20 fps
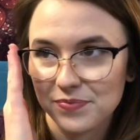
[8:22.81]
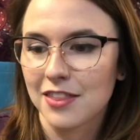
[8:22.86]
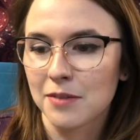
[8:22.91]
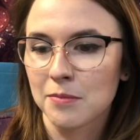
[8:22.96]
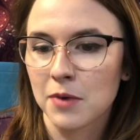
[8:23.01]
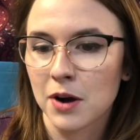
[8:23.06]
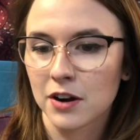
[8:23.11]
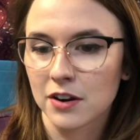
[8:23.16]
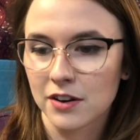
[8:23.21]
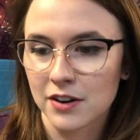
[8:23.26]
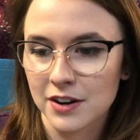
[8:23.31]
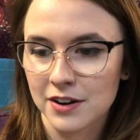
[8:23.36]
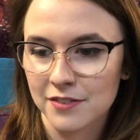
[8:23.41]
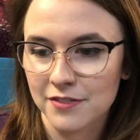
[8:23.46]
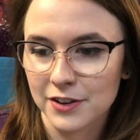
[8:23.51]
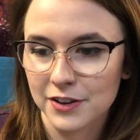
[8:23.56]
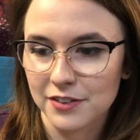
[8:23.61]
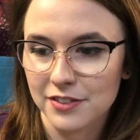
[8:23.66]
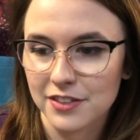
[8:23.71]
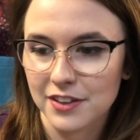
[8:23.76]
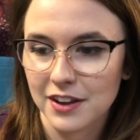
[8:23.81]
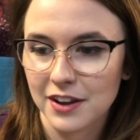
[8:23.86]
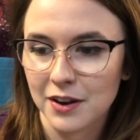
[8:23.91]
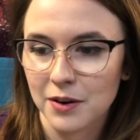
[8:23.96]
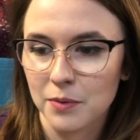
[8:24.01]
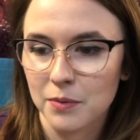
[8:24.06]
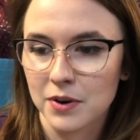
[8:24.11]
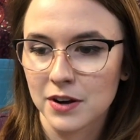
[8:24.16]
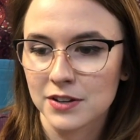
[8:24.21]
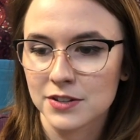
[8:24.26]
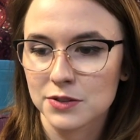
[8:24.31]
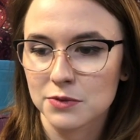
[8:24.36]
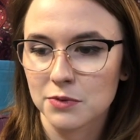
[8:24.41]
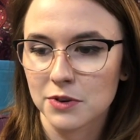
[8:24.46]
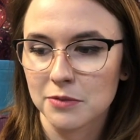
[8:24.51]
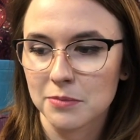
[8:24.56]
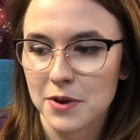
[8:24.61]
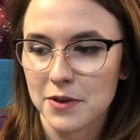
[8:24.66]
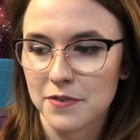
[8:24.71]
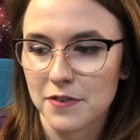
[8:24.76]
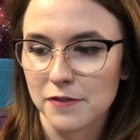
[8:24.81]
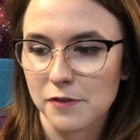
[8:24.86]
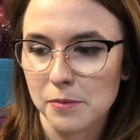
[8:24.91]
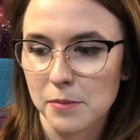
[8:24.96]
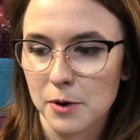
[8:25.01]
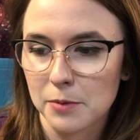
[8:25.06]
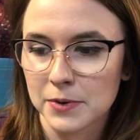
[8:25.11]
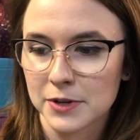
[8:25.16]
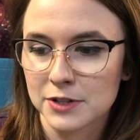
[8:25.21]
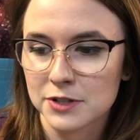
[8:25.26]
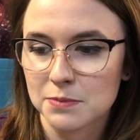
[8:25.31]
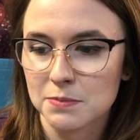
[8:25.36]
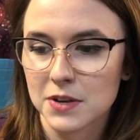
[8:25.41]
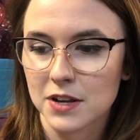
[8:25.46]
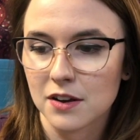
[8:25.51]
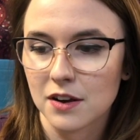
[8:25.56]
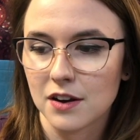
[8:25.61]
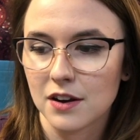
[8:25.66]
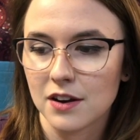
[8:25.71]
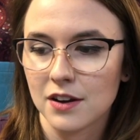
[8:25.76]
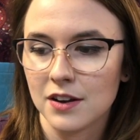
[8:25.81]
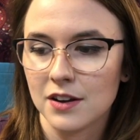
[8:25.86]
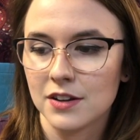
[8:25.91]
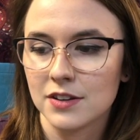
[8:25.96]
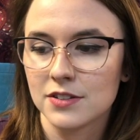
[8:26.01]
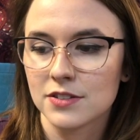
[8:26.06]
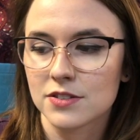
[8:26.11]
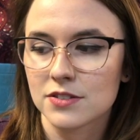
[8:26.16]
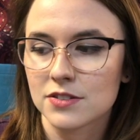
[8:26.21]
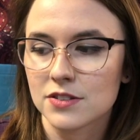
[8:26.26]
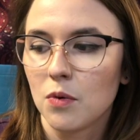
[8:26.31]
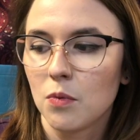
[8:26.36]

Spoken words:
The Margaritaville thing was one of my favorite moments because